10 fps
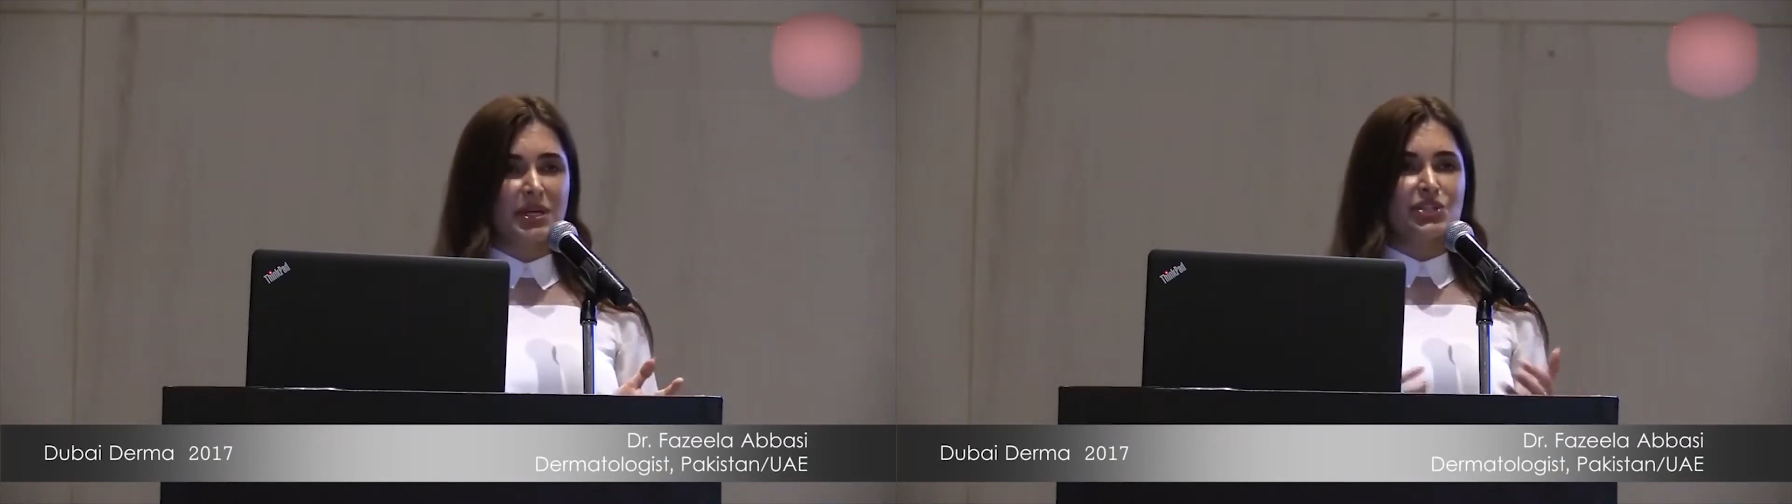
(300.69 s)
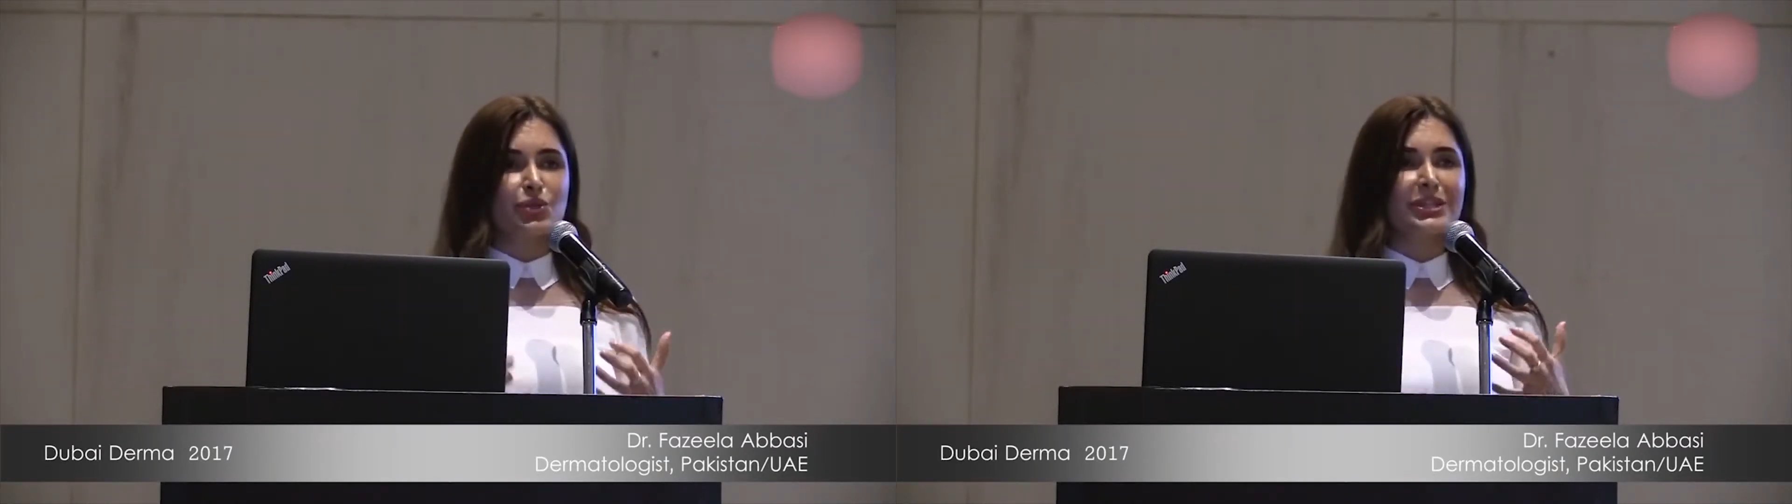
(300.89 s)

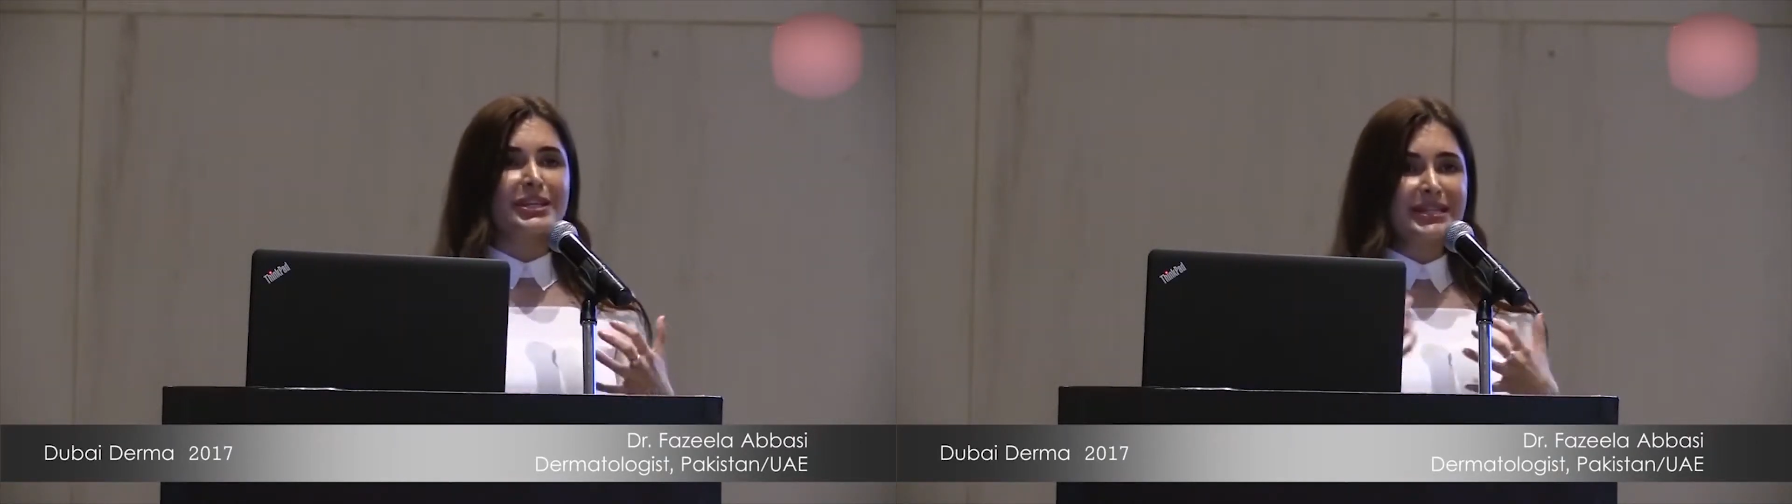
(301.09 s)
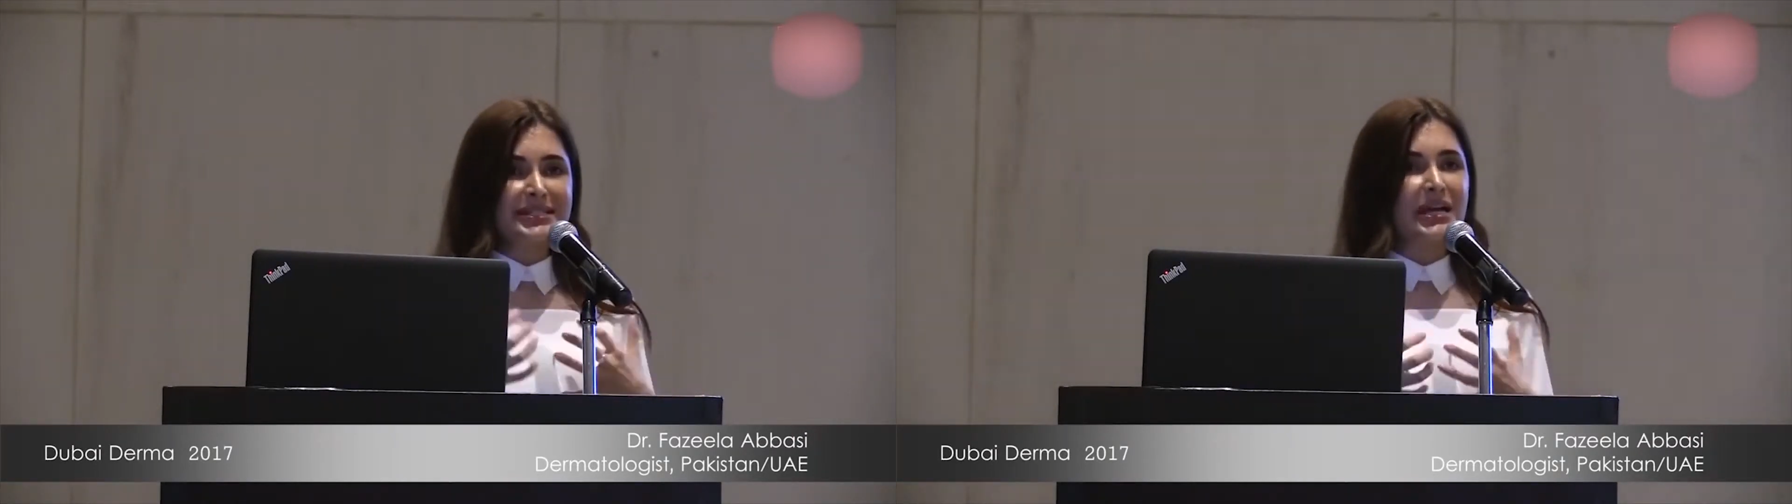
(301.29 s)
So
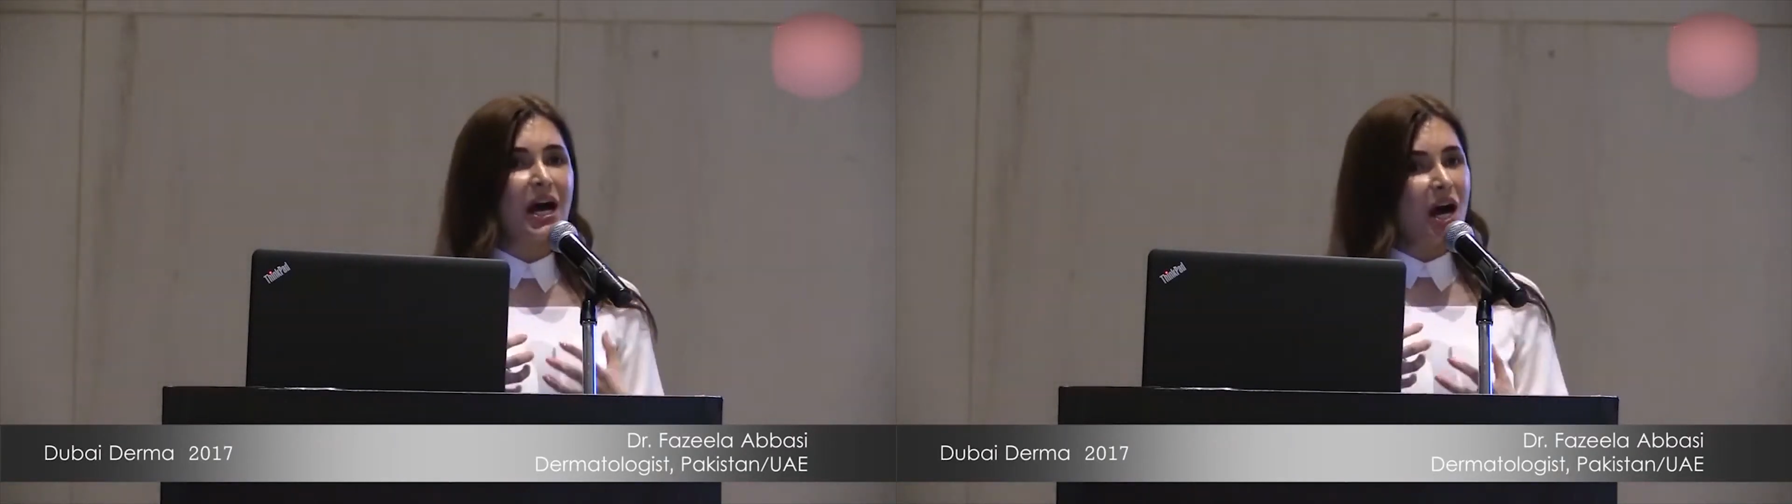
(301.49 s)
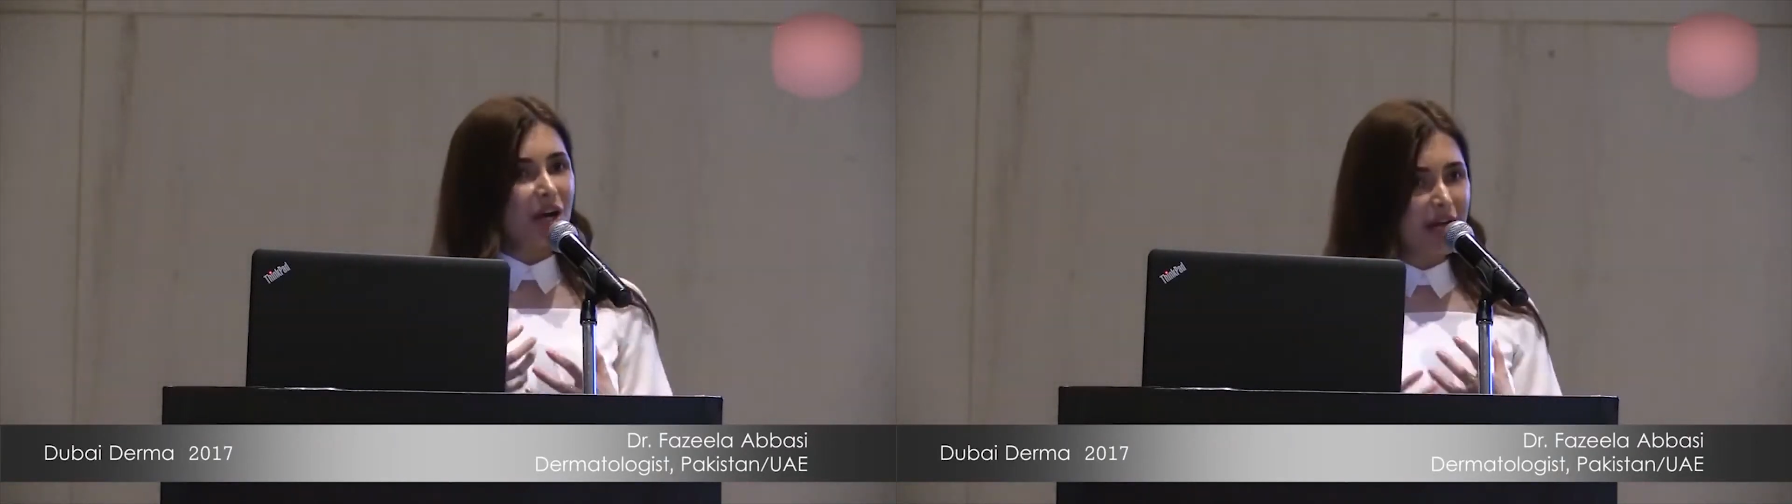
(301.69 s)
things
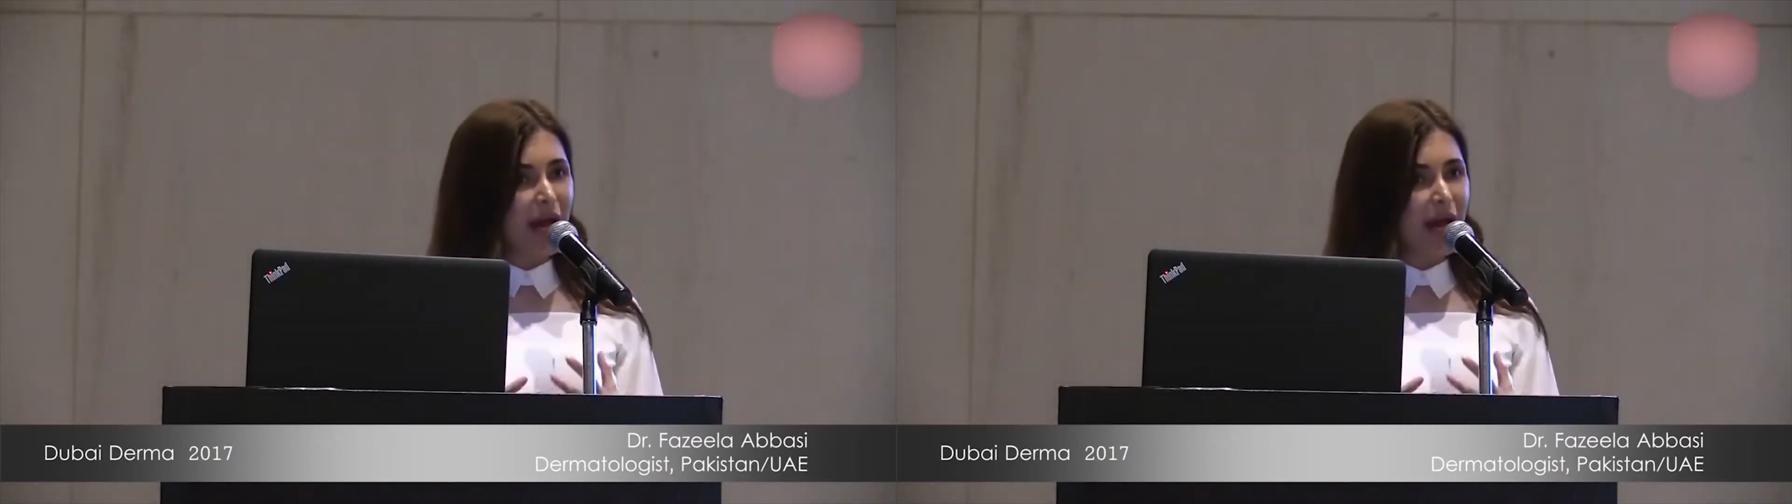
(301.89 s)
are